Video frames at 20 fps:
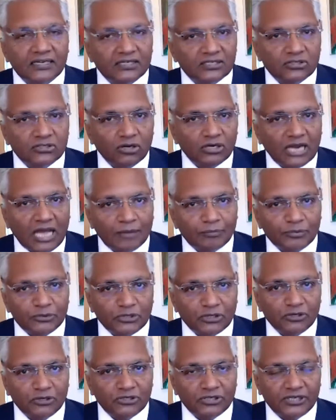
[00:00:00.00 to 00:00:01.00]
It's not
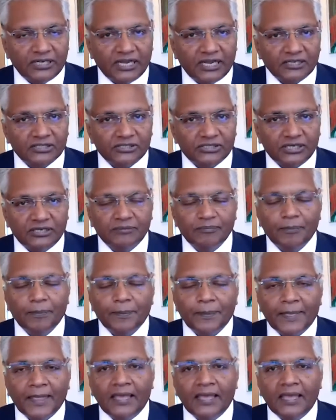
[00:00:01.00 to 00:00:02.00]
absolute reduction.
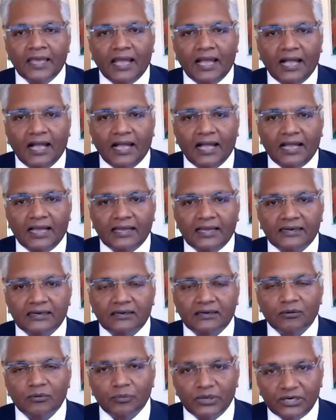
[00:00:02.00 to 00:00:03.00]

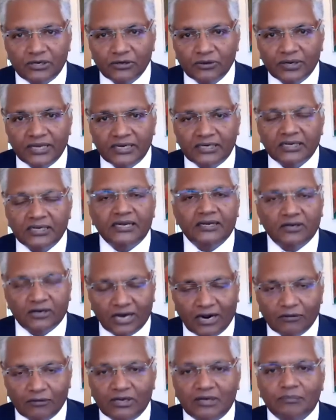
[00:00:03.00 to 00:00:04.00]
And we do it in
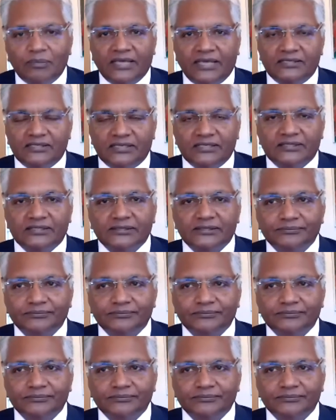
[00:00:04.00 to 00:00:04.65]
crowded places.